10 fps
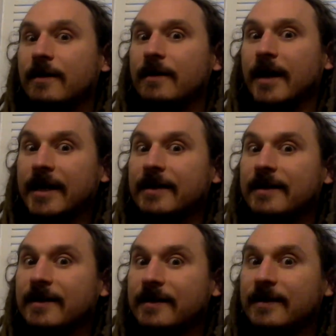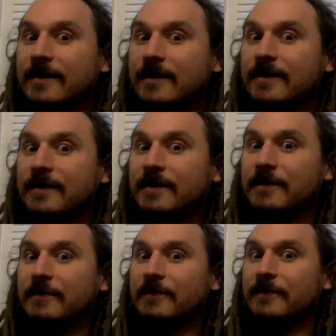hey,
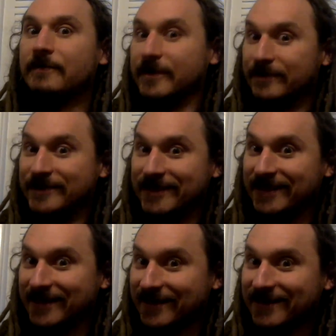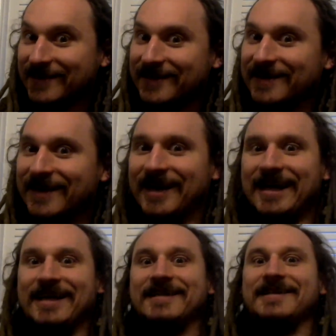what are you seeing?
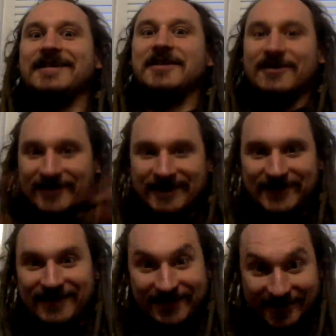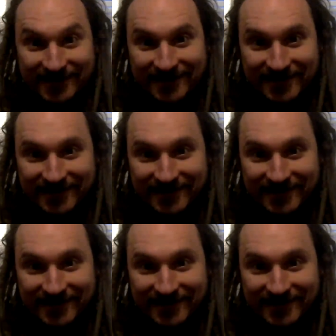And no response.